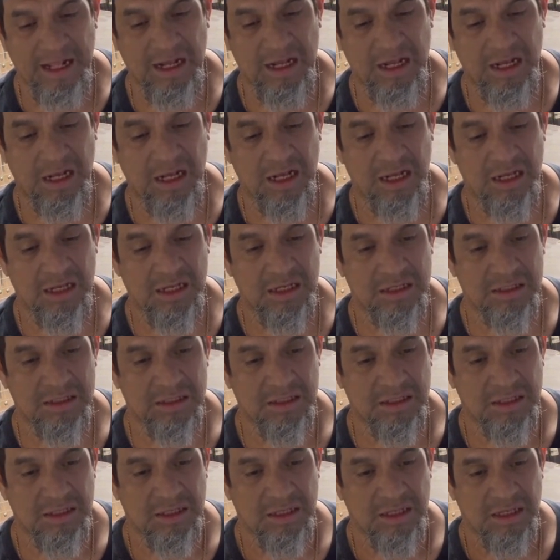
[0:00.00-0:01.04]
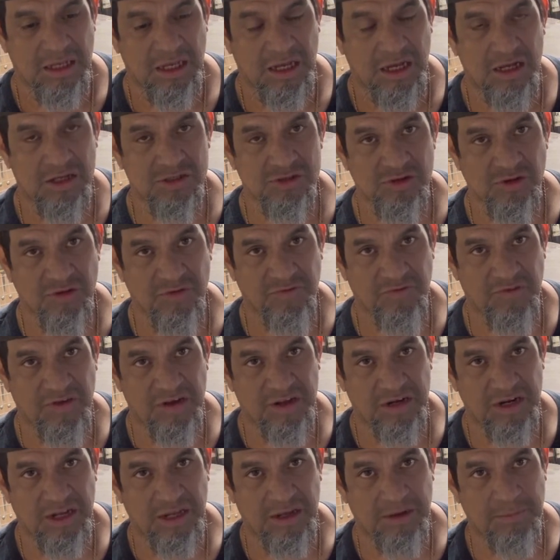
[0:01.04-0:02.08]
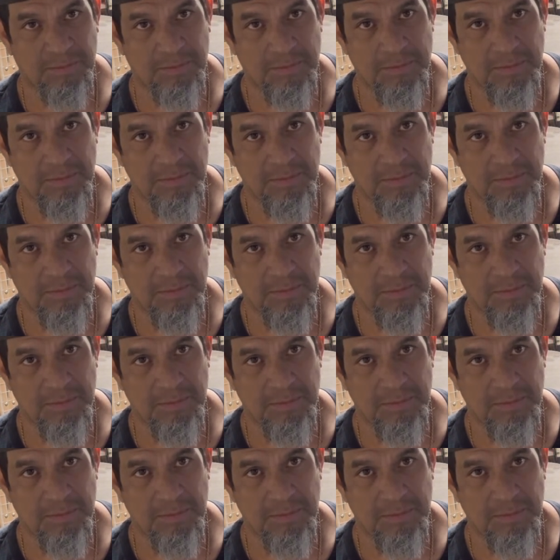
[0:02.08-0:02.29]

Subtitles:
I also found out,